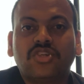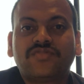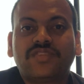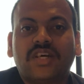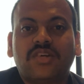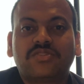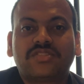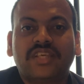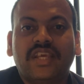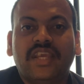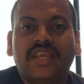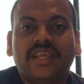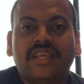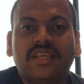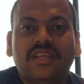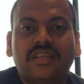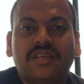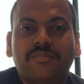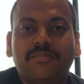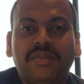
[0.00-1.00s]
without
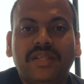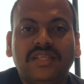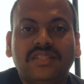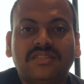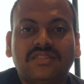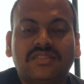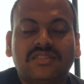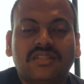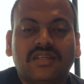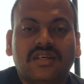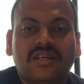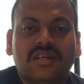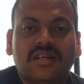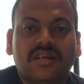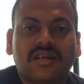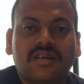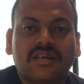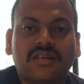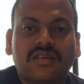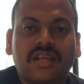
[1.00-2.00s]
saying, please
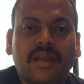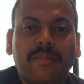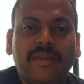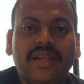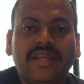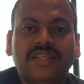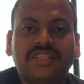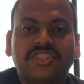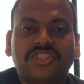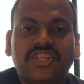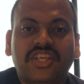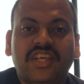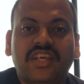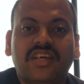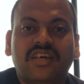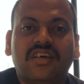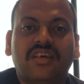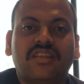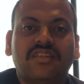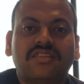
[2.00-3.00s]
comment,
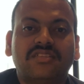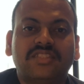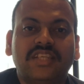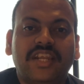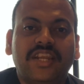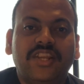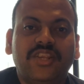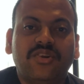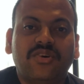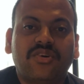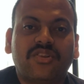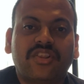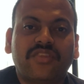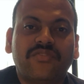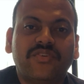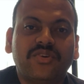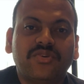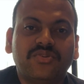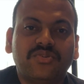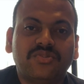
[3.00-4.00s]
share, send your
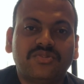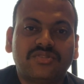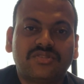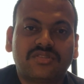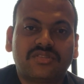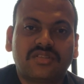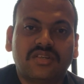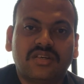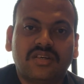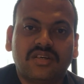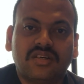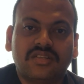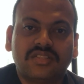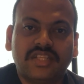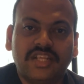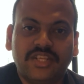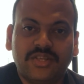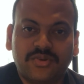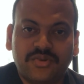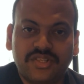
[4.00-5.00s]
reviews,
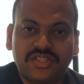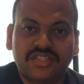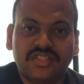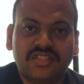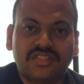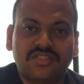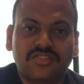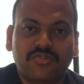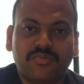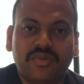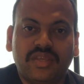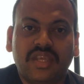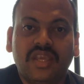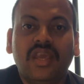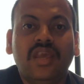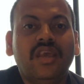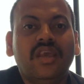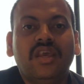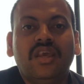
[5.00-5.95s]
send your questions to me.